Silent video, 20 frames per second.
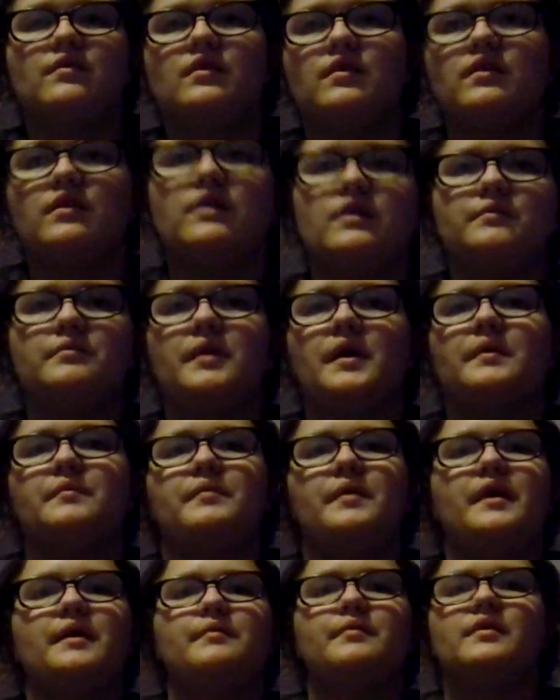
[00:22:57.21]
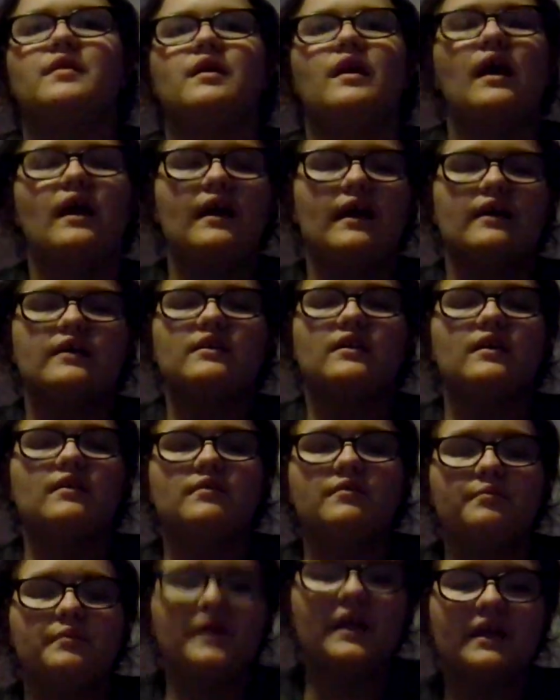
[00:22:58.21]
Or a pen, paper.
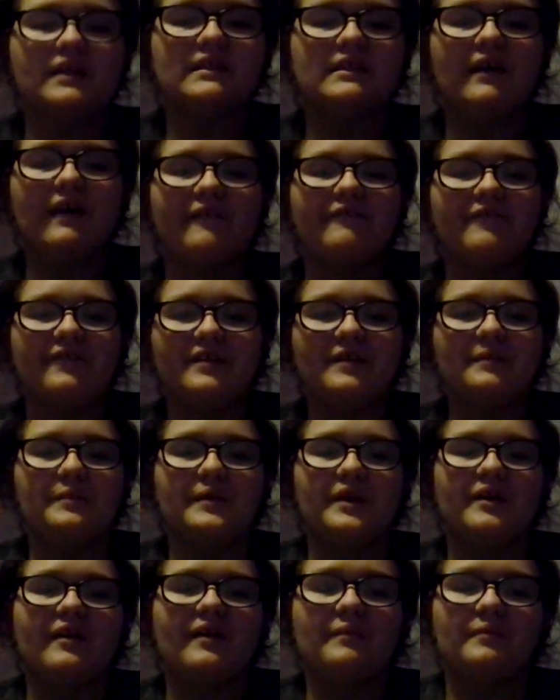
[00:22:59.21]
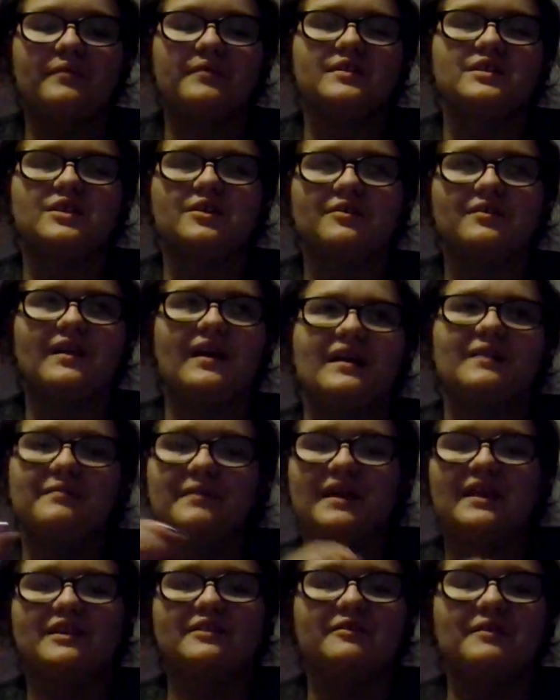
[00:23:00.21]
Because I have a computer, I'm so glad I'm
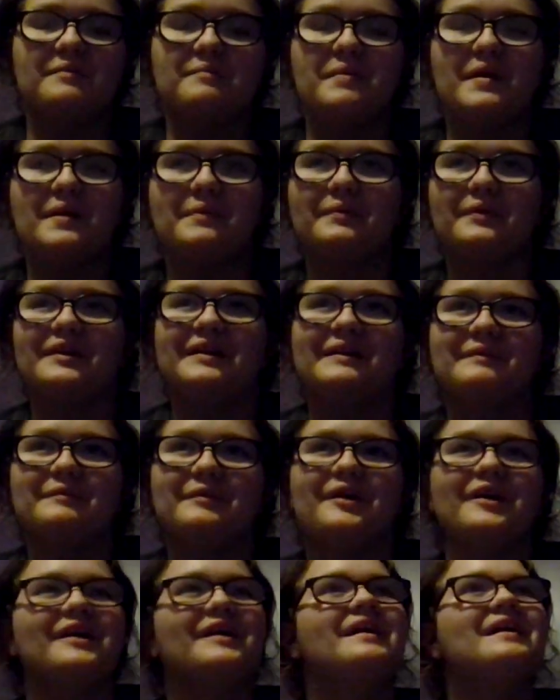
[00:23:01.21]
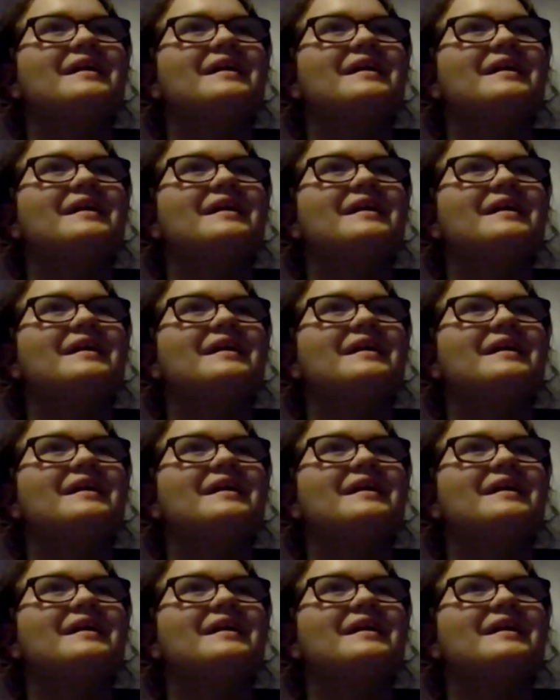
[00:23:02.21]
not doing paper anymore.